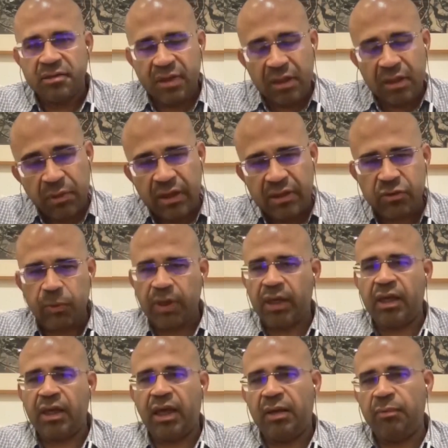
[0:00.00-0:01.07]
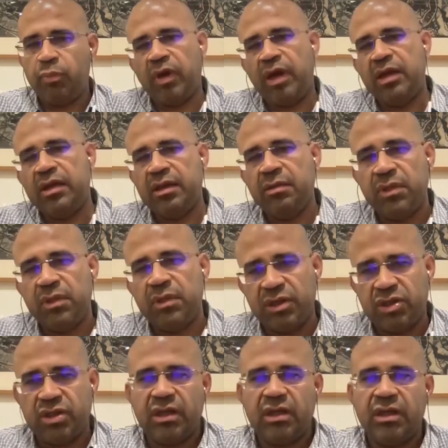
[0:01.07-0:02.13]
seamless way, and provide them
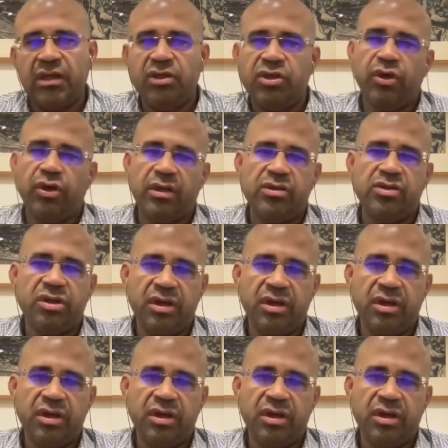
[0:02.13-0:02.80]
digital insurance